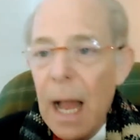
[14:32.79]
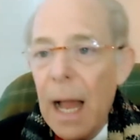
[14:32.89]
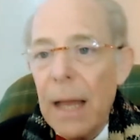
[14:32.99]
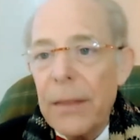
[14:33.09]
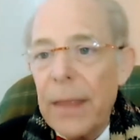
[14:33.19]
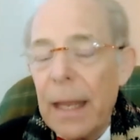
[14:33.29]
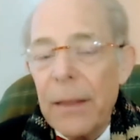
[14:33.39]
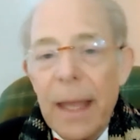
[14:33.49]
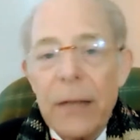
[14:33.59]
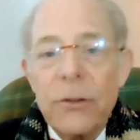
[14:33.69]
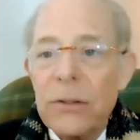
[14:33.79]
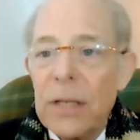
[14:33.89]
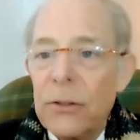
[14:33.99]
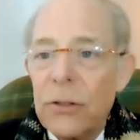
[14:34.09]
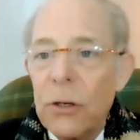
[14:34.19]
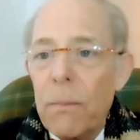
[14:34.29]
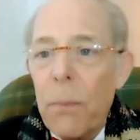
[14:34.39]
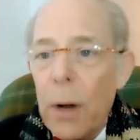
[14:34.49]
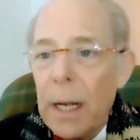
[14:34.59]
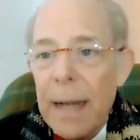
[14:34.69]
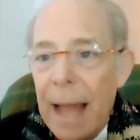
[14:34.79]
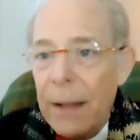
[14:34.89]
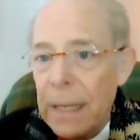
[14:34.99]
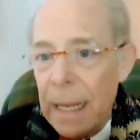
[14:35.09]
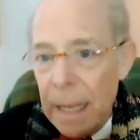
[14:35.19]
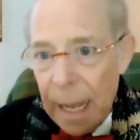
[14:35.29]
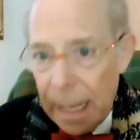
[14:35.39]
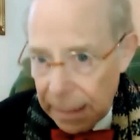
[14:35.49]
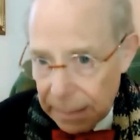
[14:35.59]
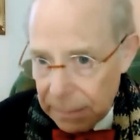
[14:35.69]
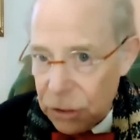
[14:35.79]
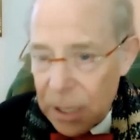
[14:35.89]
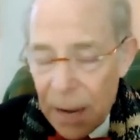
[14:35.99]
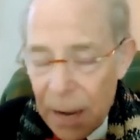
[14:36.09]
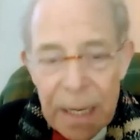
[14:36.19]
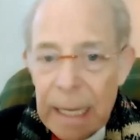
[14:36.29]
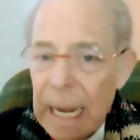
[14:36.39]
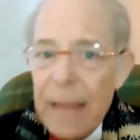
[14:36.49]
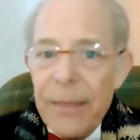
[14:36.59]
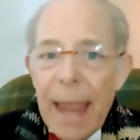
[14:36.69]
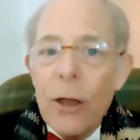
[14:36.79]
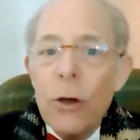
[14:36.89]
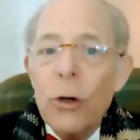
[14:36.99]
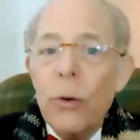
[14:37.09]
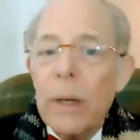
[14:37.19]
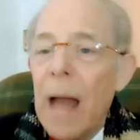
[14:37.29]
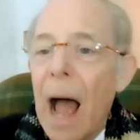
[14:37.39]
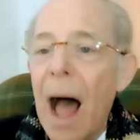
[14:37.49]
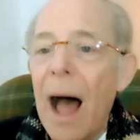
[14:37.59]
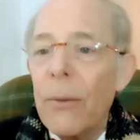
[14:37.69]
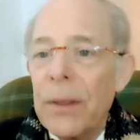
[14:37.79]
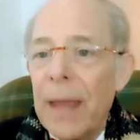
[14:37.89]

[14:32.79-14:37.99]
they just, as you pointed out, Chef Nick, they ooh and ah when